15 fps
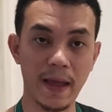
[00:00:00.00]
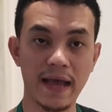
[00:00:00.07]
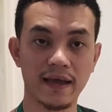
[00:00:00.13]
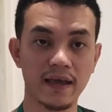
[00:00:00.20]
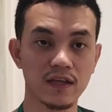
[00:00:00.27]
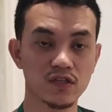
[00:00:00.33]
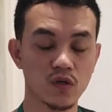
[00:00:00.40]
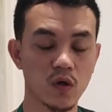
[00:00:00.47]

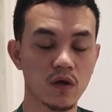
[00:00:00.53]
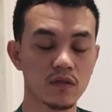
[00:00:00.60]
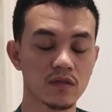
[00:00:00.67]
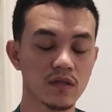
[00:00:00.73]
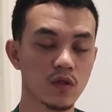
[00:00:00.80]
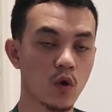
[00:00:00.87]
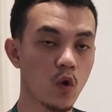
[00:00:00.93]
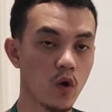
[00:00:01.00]
package
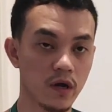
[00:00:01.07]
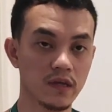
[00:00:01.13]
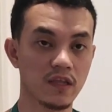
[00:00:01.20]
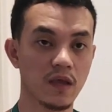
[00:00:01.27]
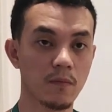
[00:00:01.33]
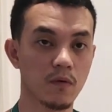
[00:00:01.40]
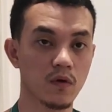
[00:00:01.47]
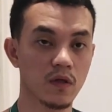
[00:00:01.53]
onto the OR
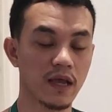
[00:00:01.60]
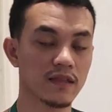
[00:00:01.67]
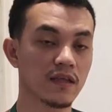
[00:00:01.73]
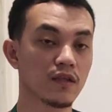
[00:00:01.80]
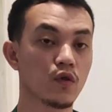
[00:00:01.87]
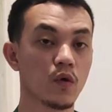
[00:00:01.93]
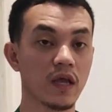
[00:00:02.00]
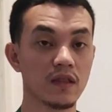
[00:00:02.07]
table and
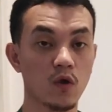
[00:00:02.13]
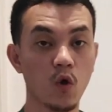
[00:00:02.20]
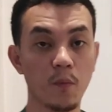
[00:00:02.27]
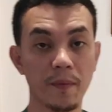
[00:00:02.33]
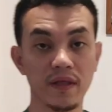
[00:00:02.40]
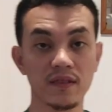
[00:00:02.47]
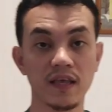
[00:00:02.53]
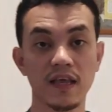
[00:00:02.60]
then you can
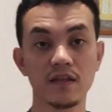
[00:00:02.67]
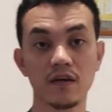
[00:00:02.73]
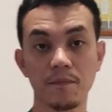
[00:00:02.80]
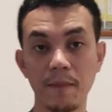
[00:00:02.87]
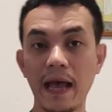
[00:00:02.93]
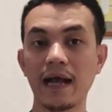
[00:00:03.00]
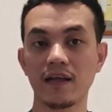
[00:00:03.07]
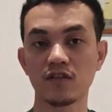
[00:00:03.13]
open the inner
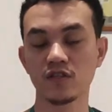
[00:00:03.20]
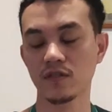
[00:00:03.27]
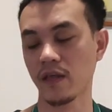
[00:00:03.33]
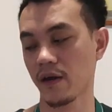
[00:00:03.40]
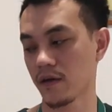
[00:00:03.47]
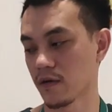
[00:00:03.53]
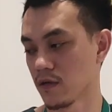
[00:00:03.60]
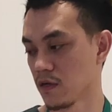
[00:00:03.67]
package there.